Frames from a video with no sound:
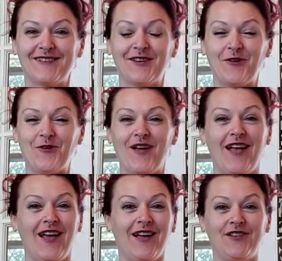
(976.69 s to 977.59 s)
So
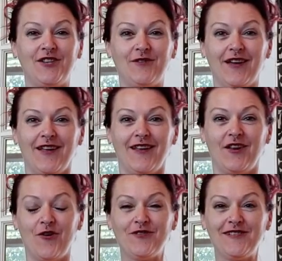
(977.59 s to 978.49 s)
do it,
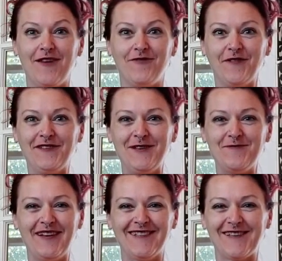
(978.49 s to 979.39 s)
10-15
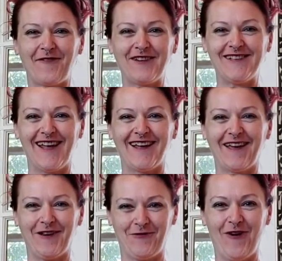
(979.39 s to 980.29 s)
minutes every day.
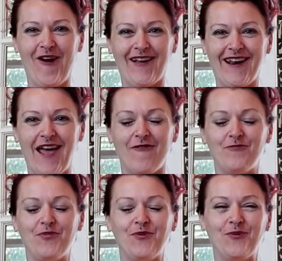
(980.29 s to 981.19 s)
Get it rocking. Have
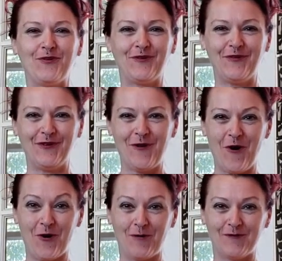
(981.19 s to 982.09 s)
beautiful
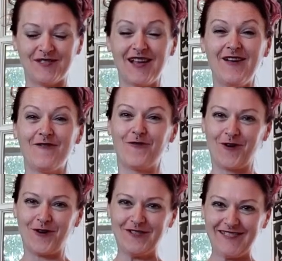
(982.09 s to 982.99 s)
arms
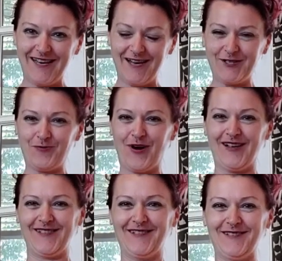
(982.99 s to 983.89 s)
for your stage
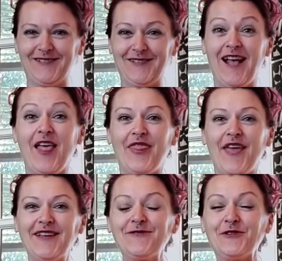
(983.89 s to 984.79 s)
presence.
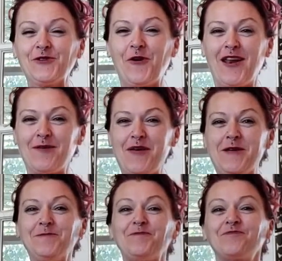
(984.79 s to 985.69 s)
Thanks for joining
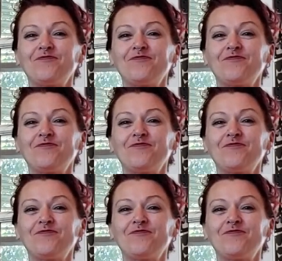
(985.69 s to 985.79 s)
me.